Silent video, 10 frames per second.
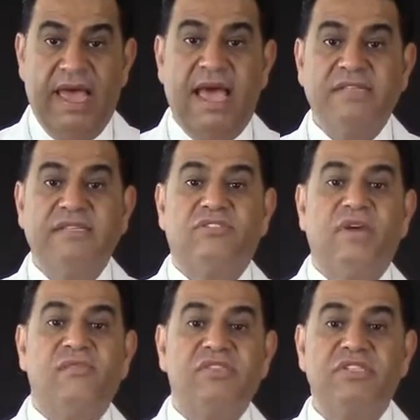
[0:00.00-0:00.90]
As it
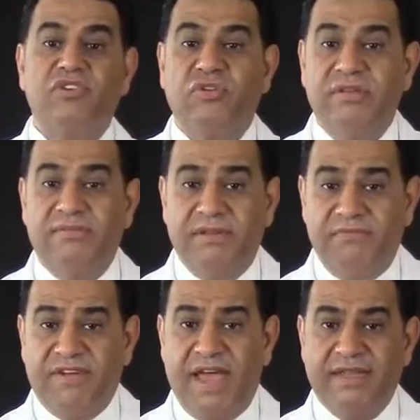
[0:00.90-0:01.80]
travels into your
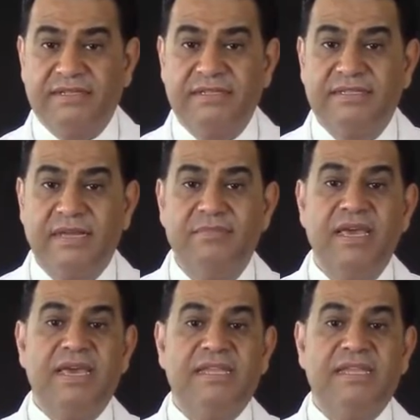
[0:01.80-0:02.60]
lymphatic system,